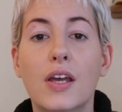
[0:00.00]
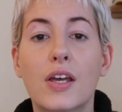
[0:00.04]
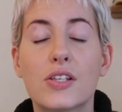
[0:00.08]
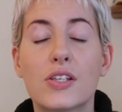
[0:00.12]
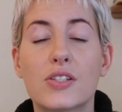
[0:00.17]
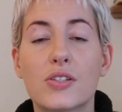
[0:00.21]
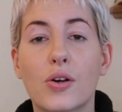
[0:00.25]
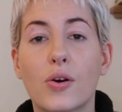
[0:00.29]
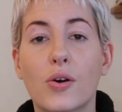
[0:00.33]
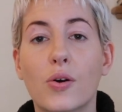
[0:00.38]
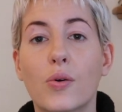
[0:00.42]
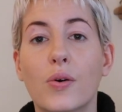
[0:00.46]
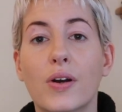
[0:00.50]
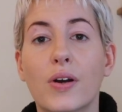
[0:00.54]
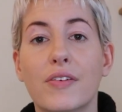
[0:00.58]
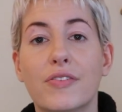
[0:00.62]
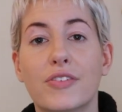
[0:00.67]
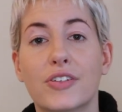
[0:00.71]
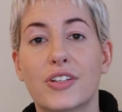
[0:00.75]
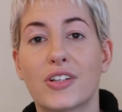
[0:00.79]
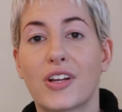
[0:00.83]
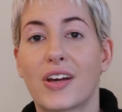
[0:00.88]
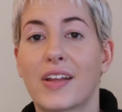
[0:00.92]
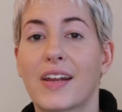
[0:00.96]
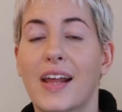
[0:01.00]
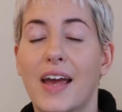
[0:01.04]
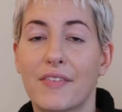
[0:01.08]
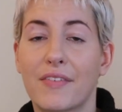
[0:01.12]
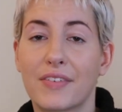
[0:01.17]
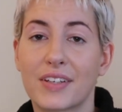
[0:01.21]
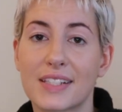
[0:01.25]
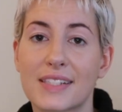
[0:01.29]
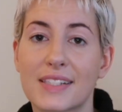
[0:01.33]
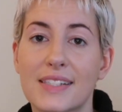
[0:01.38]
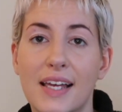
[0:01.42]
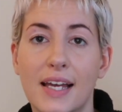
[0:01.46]
So if you're not
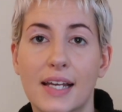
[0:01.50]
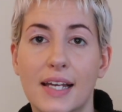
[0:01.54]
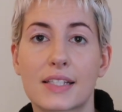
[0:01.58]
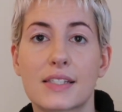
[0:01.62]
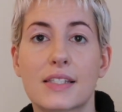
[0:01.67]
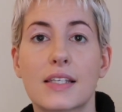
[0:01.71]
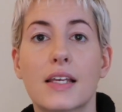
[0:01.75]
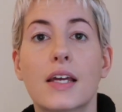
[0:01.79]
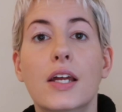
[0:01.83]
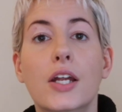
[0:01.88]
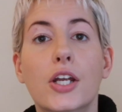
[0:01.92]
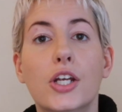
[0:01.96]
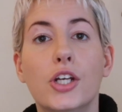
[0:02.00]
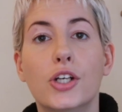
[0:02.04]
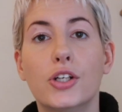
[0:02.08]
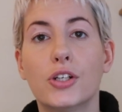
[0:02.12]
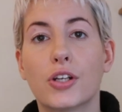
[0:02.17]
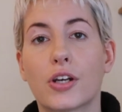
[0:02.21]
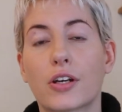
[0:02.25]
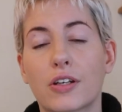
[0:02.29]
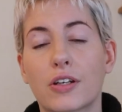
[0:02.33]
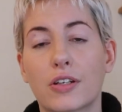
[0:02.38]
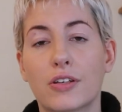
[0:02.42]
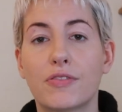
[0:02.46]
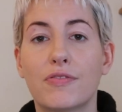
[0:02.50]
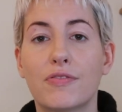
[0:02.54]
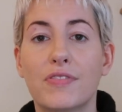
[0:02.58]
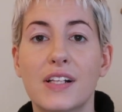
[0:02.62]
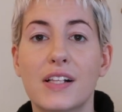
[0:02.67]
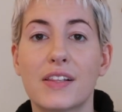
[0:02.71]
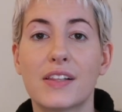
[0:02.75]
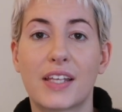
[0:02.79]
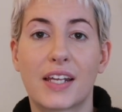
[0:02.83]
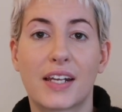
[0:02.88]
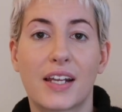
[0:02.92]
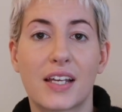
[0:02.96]
having sex, you're not gonna
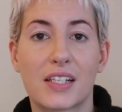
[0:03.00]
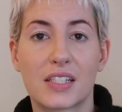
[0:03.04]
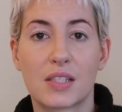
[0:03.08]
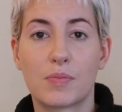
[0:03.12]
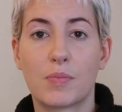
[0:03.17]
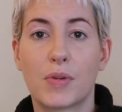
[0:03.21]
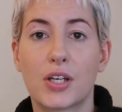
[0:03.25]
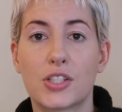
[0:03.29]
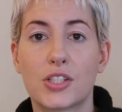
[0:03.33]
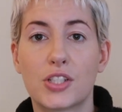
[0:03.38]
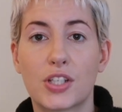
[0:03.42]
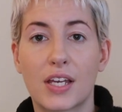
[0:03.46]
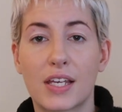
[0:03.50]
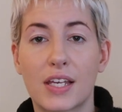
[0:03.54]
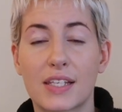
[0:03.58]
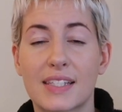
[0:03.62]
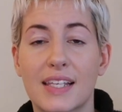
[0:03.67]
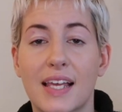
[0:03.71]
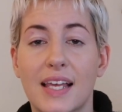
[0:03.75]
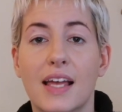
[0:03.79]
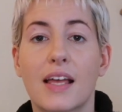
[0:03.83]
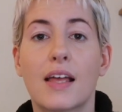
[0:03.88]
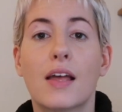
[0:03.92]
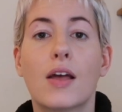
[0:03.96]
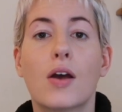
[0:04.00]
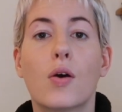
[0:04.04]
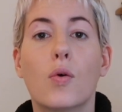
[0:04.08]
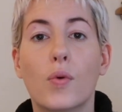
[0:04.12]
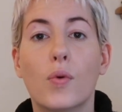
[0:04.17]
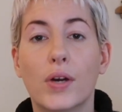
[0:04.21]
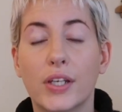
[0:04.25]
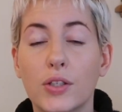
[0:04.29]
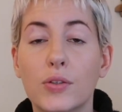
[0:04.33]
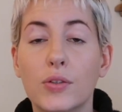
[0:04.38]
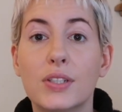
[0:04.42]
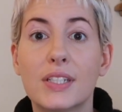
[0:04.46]
feel that as much as
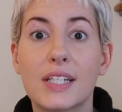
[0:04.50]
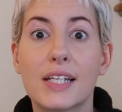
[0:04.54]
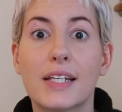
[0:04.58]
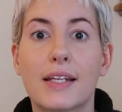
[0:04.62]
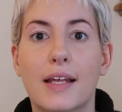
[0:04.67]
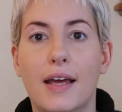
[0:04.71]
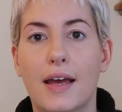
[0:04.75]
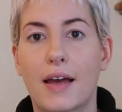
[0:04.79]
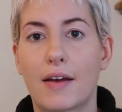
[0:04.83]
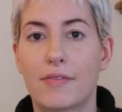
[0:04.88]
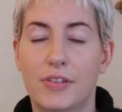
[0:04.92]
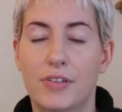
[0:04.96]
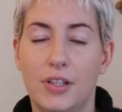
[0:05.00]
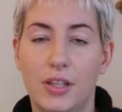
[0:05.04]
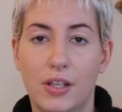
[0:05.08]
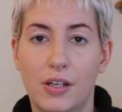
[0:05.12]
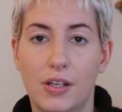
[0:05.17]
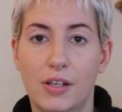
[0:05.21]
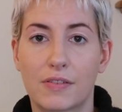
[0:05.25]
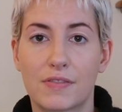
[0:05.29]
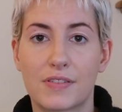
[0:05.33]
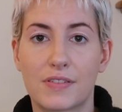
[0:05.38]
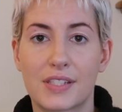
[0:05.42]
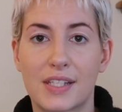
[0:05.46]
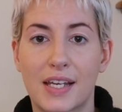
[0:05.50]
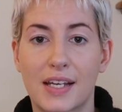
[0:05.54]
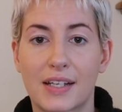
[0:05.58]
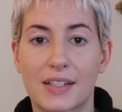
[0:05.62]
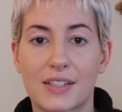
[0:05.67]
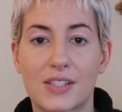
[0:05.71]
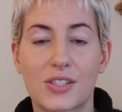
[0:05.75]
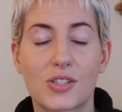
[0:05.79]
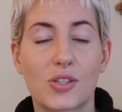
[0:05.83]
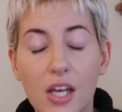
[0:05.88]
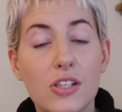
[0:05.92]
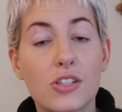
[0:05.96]
when you did have a lot of
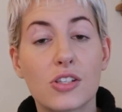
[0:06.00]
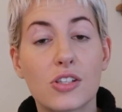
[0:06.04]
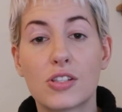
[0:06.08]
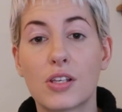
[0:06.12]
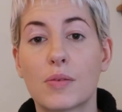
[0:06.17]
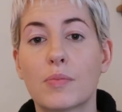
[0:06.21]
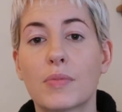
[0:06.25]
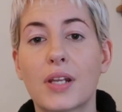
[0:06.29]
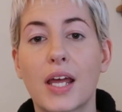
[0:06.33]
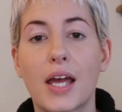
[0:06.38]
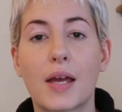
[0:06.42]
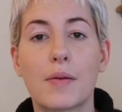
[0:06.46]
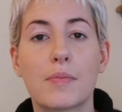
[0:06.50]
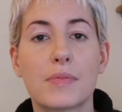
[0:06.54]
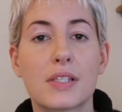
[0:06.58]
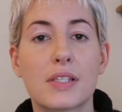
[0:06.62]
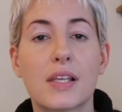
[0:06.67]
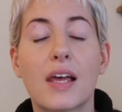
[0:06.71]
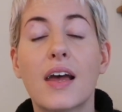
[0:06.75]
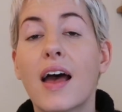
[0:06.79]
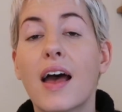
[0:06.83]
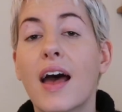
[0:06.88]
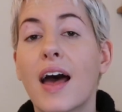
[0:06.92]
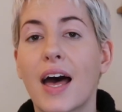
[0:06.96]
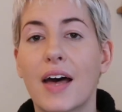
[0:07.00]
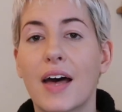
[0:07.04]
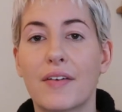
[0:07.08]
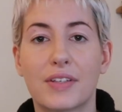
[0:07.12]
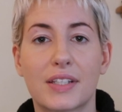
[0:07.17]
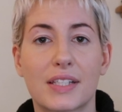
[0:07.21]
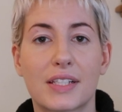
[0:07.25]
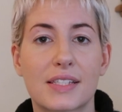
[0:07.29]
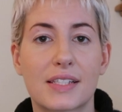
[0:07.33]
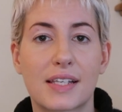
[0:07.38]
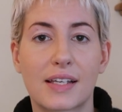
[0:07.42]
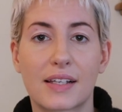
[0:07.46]
sex. So sometimes
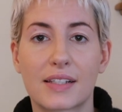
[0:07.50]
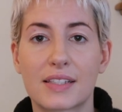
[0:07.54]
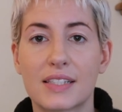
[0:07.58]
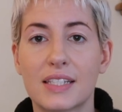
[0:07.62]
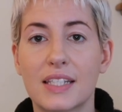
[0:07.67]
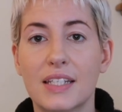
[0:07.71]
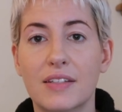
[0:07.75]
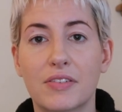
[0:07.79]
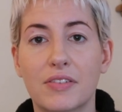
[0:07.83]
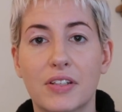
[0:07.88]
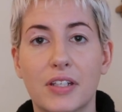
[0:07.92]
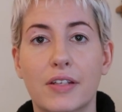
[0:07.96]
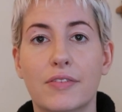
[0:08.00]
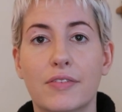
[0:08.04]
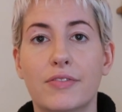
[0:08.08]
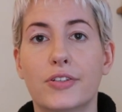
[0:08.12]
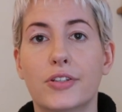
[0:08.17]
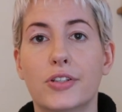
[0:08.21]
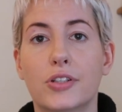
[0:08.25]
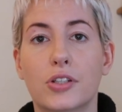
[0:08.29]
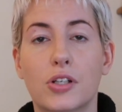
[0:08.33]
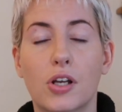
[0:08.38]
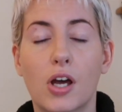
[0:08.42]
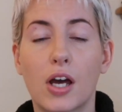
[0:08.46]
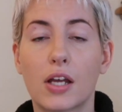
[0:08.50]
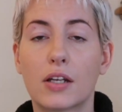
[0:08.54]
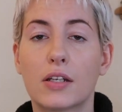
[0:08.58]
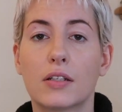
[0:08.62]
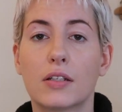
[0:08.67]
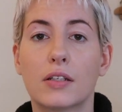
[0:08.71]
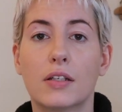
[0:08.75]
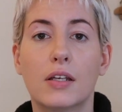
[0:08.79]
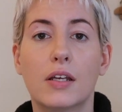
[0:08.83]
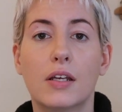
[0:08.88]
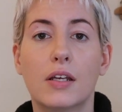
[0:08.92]
having sex, even if you're not